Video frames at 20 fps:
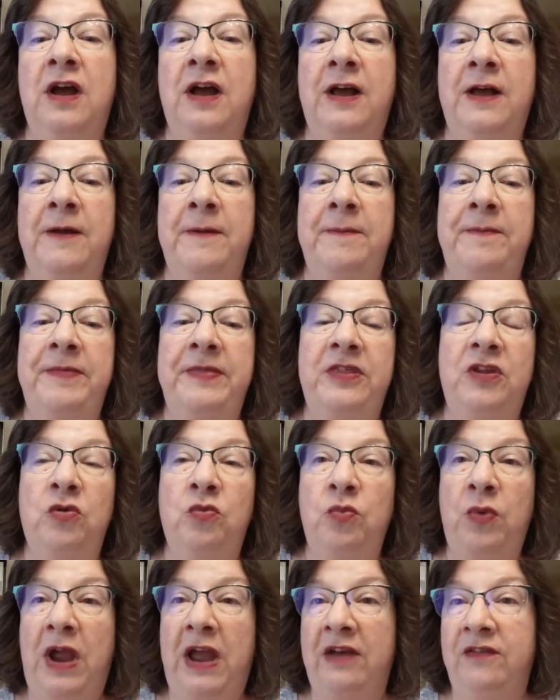the
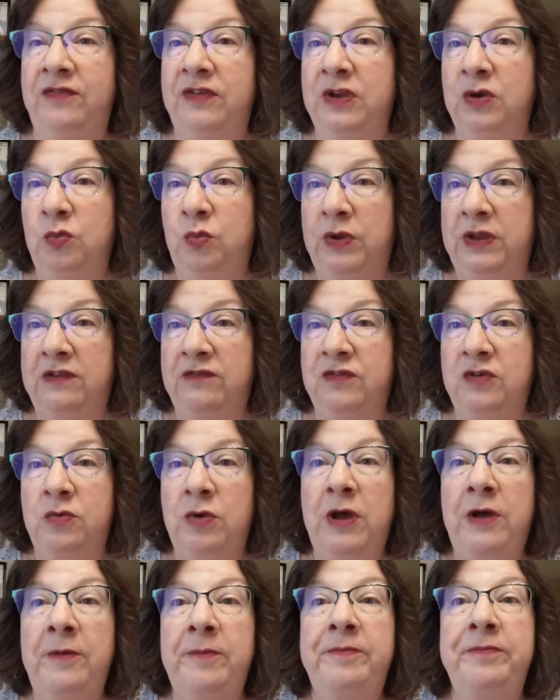raffia weave
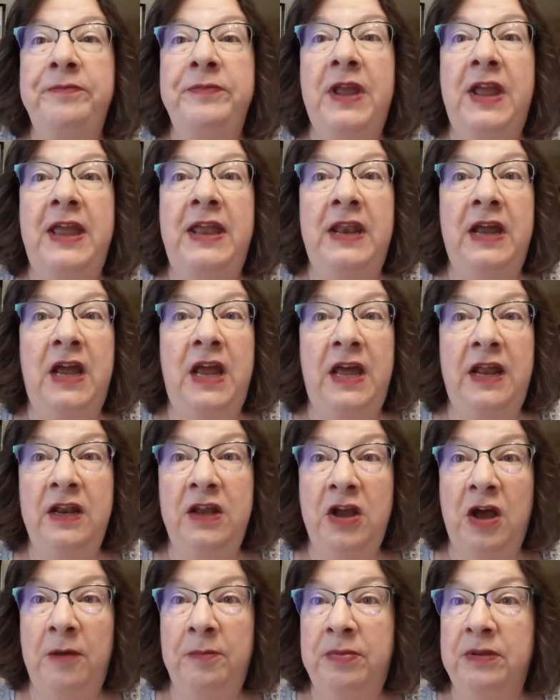quilt. And I had a
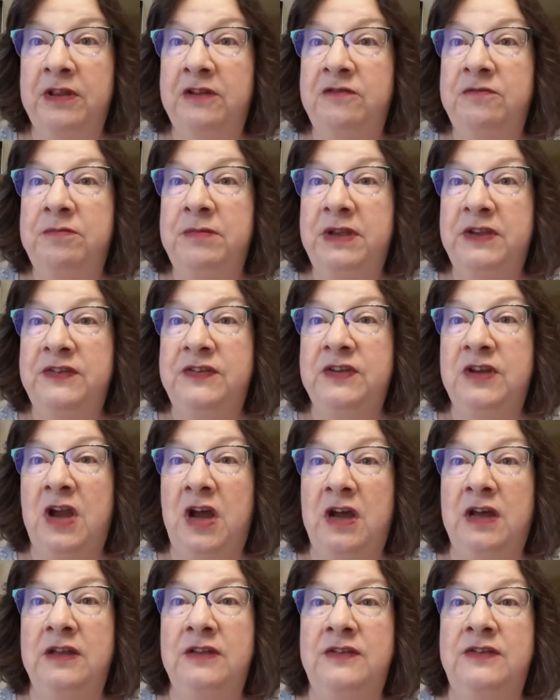couple of
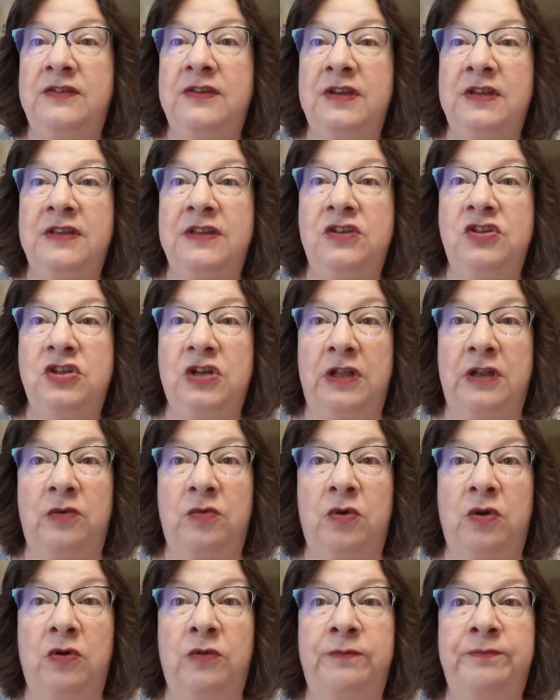miscuts in the jelly
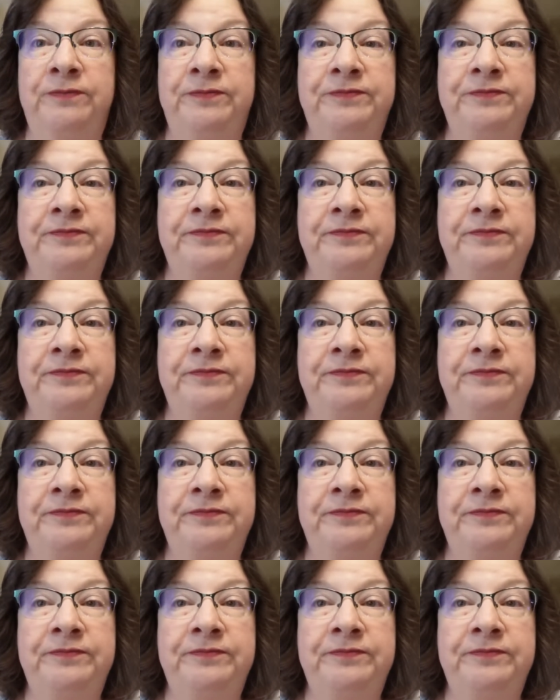roll.